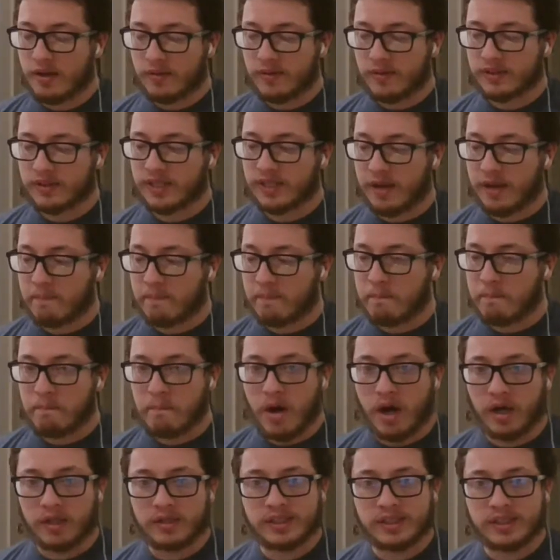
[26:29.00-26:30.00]
no, this had
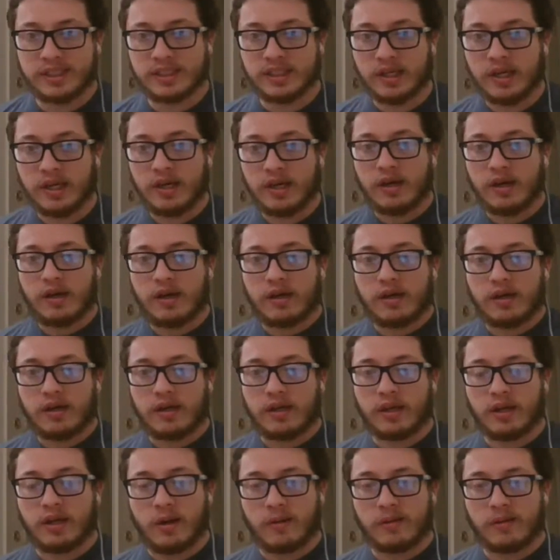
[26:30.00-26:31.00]
months.
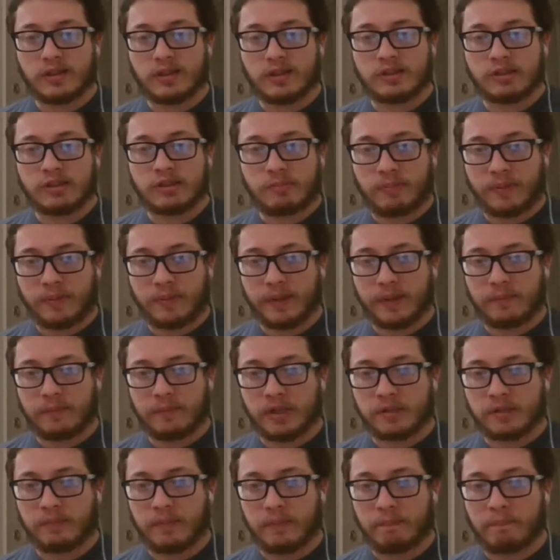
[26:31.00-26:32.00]
You know, this has pretty
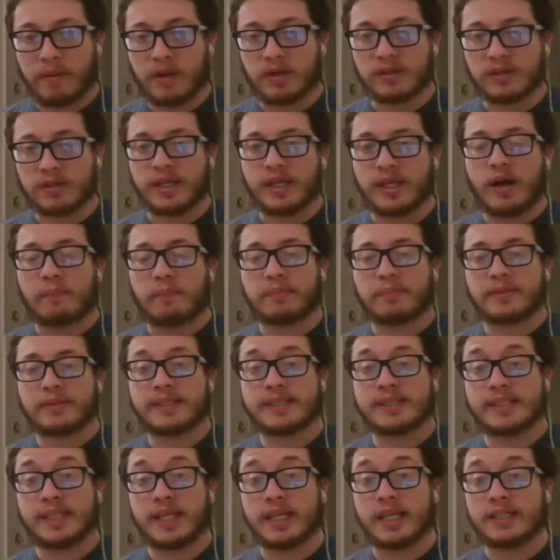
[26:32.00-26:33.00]
much been building up
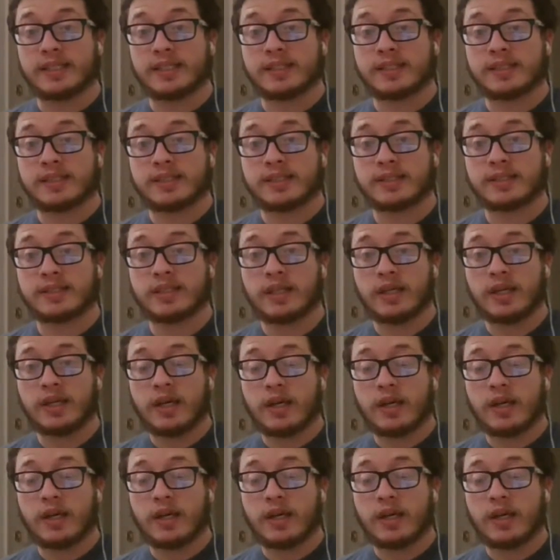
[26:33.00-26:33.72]
since